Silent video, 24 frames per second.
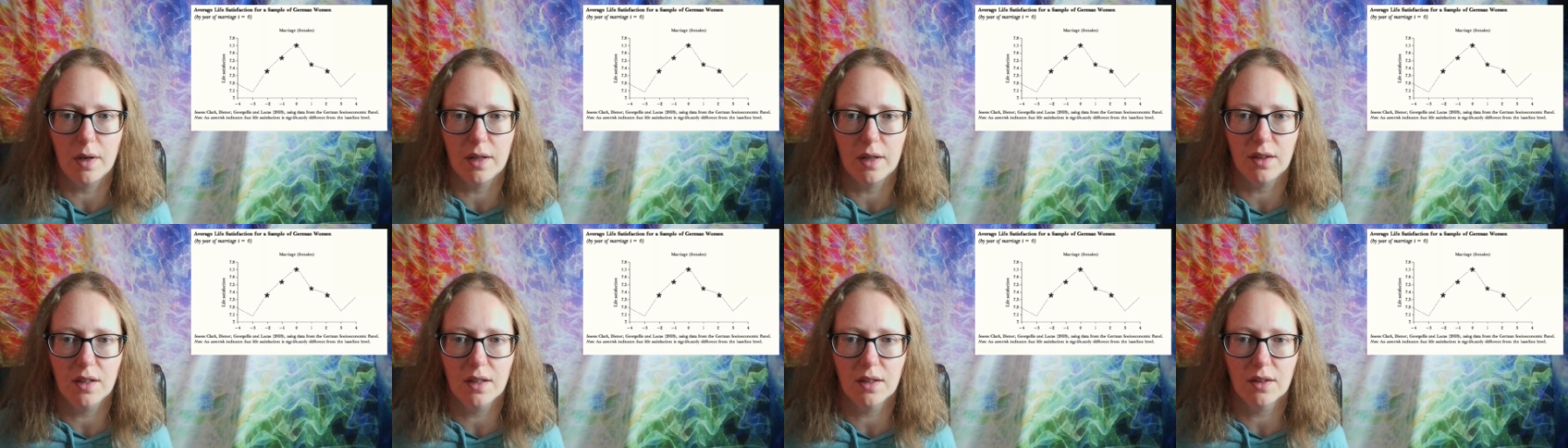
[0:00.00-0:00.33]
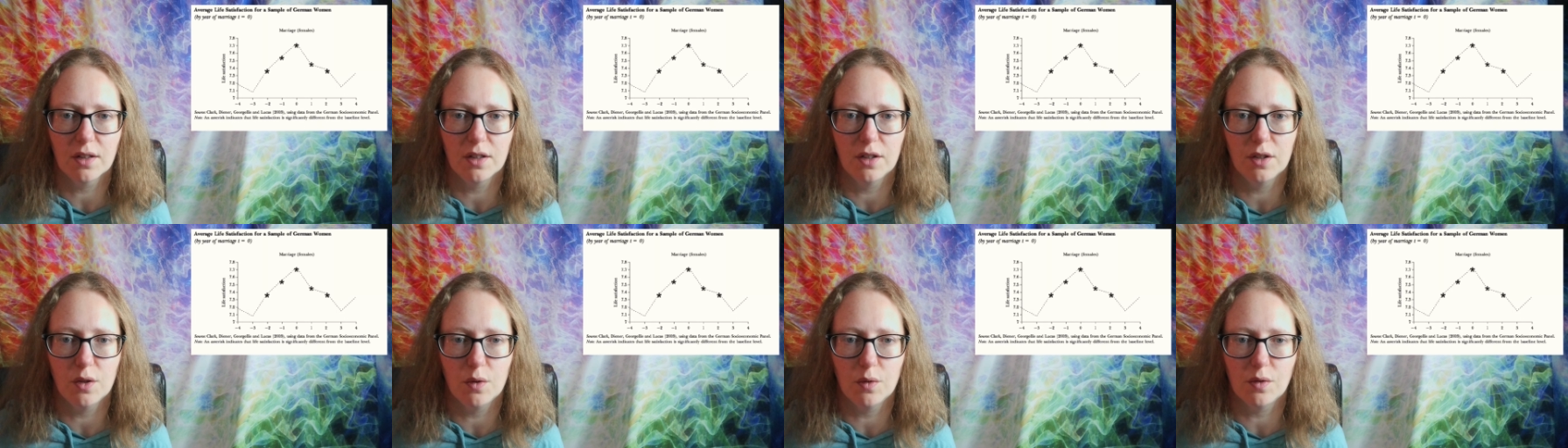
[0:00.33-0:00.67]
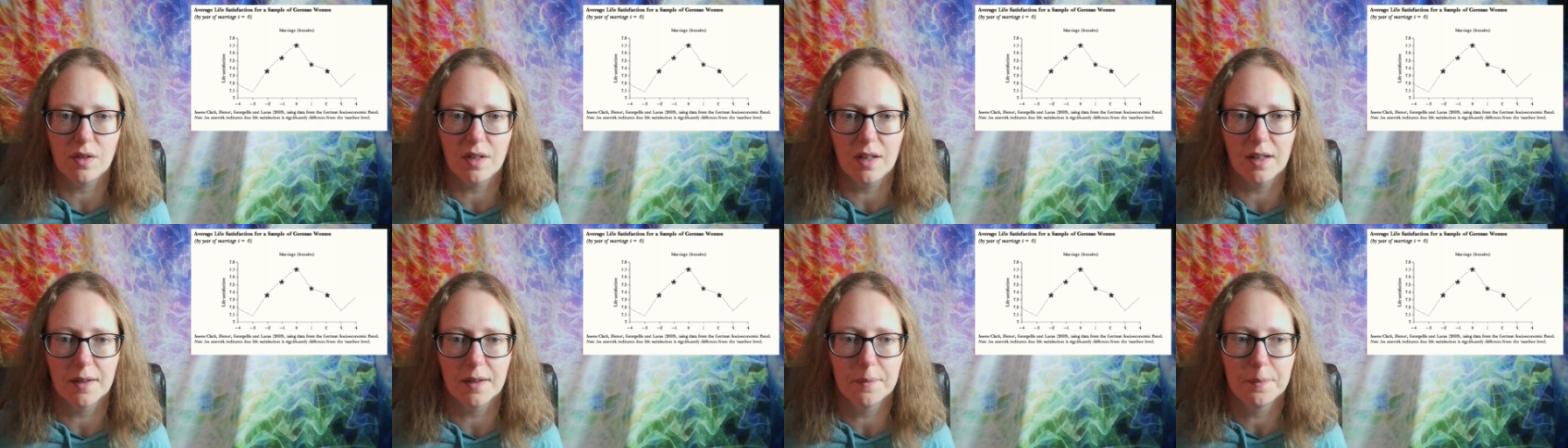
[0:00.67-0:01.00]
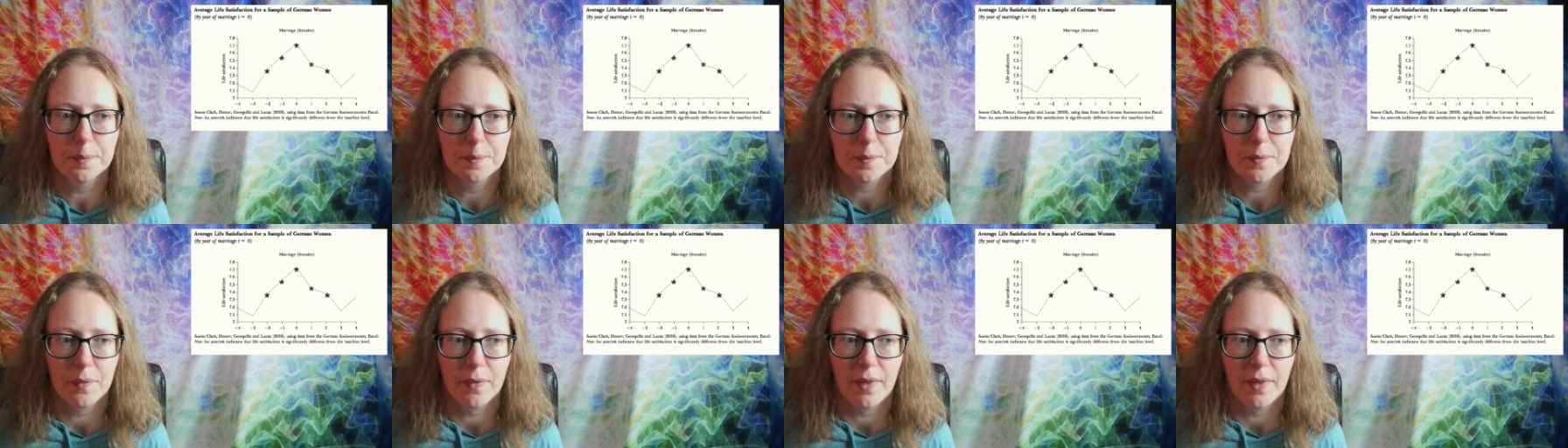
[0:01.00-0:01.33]
I think they're using
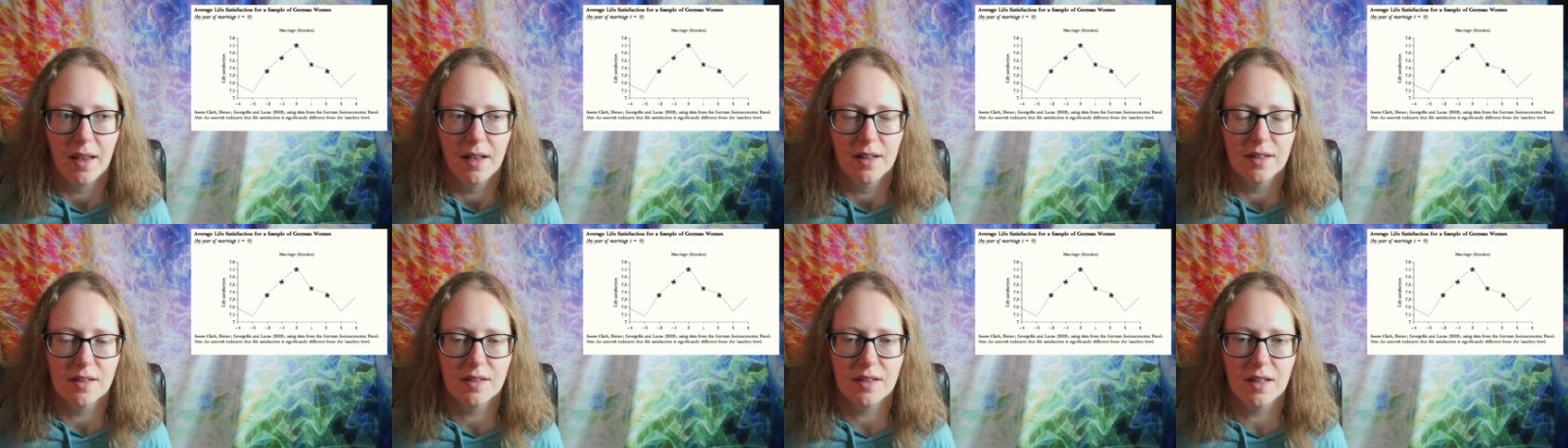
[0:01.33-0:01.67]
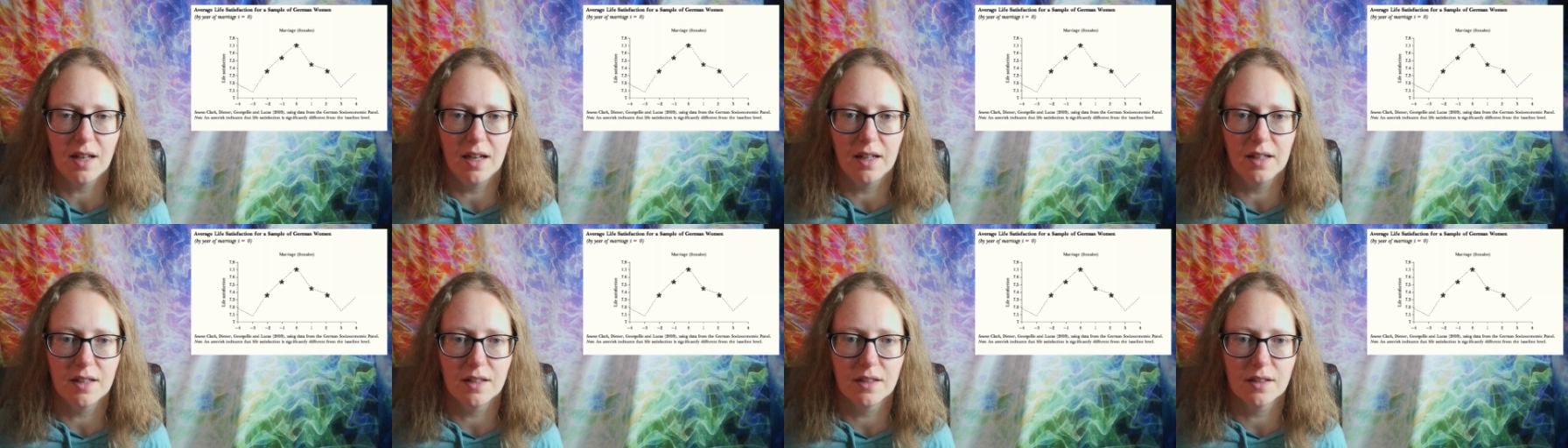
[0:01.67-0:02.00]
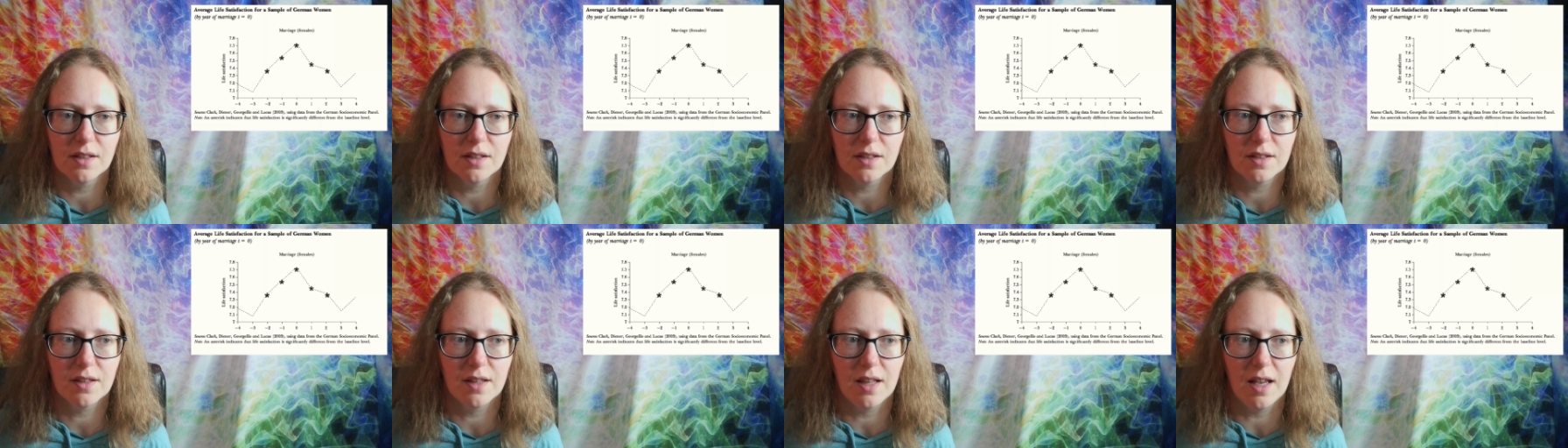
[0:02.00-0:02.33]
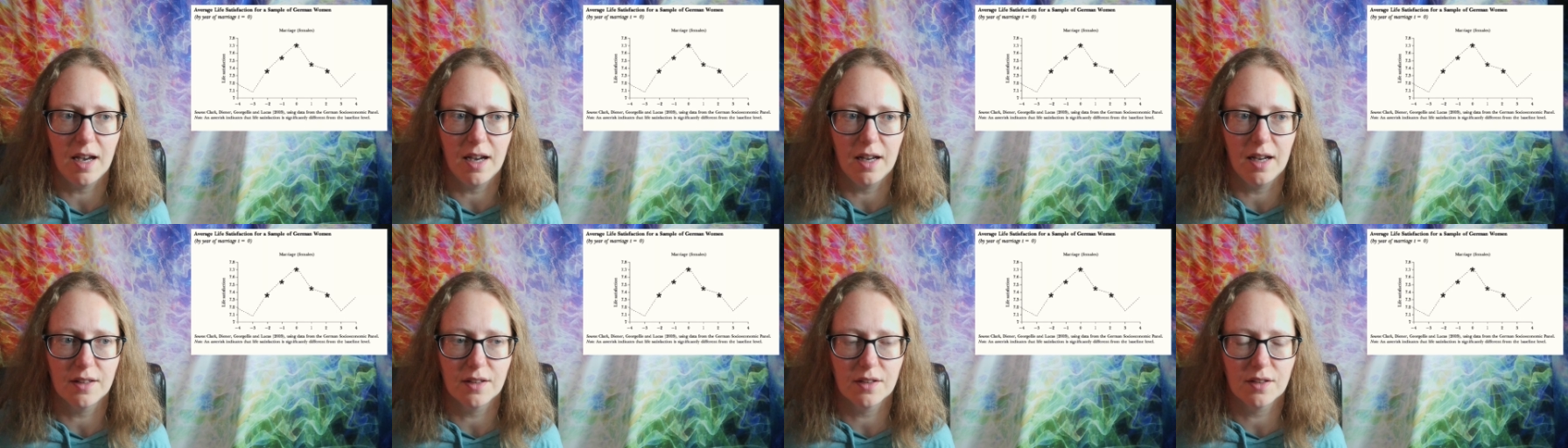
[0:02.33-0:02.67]
science
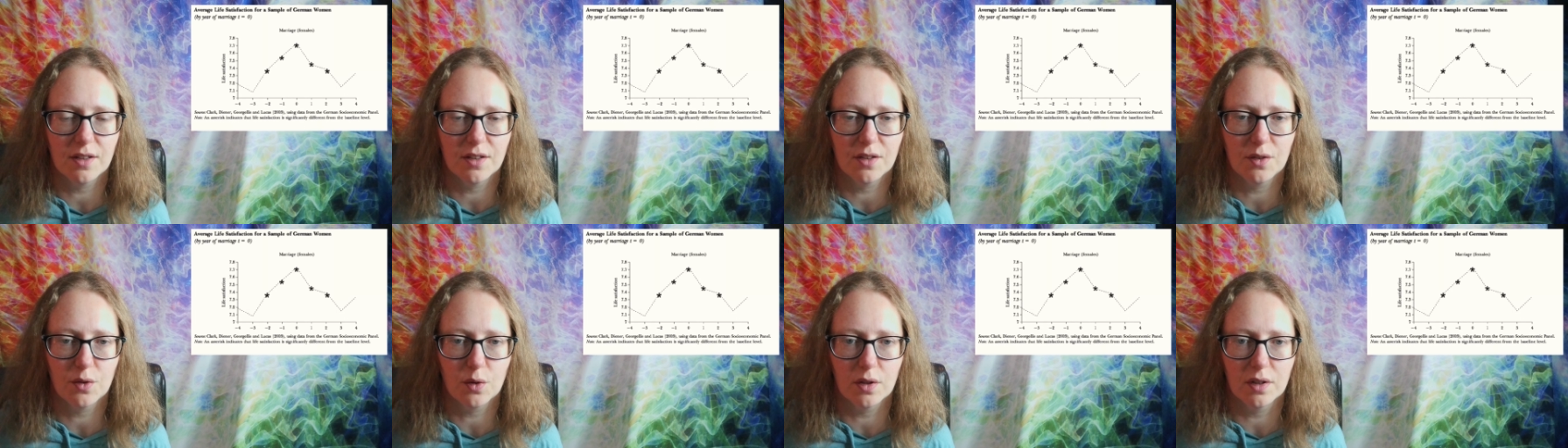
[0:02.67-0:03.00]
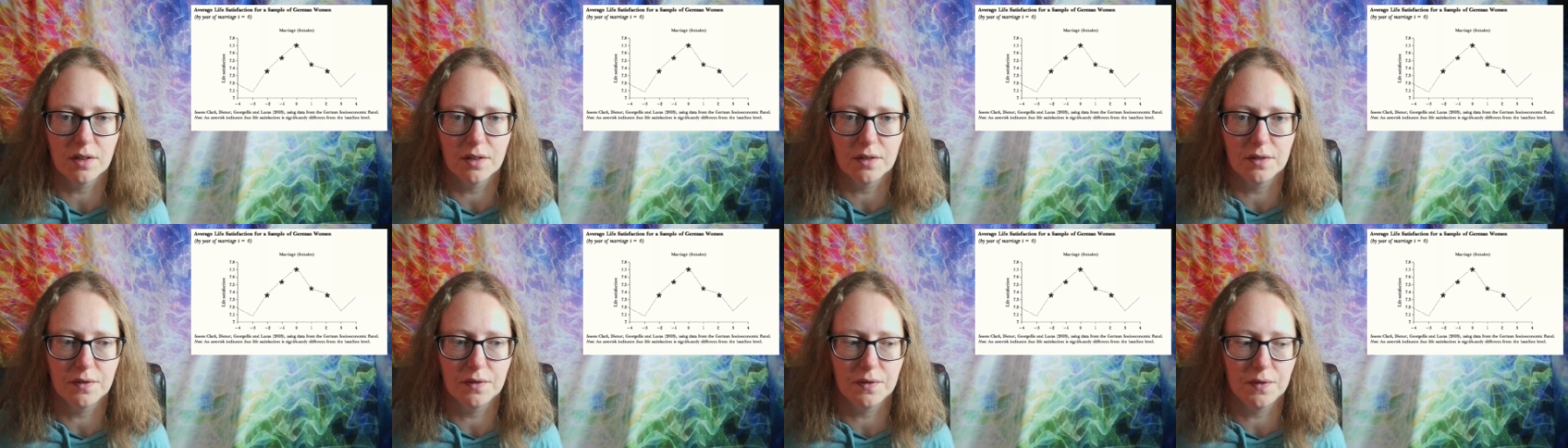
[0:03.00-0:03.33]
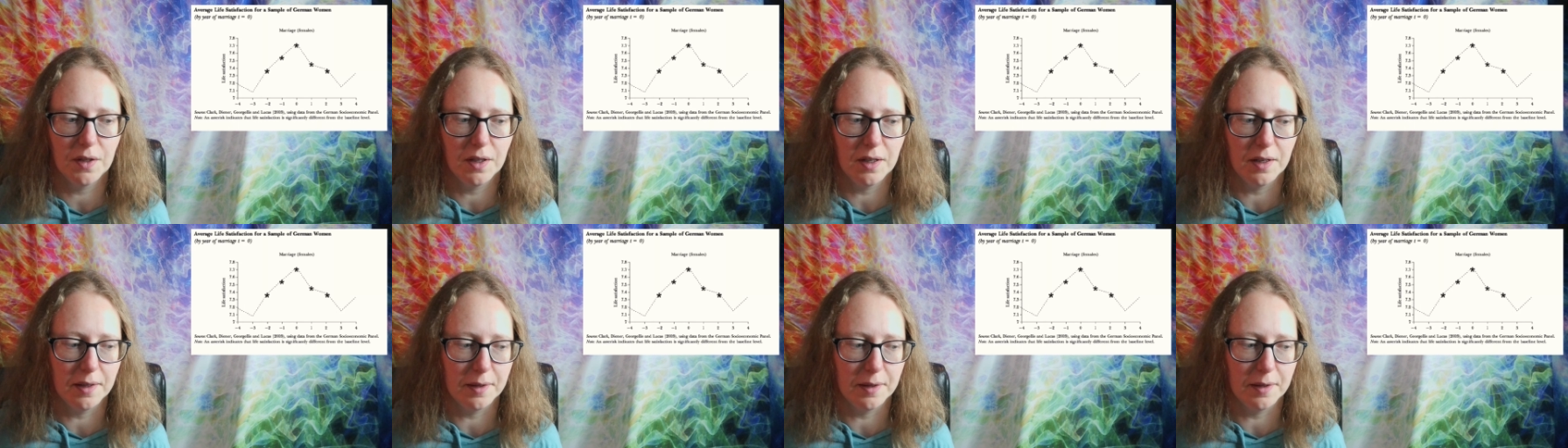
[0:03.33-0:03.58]
that sort of,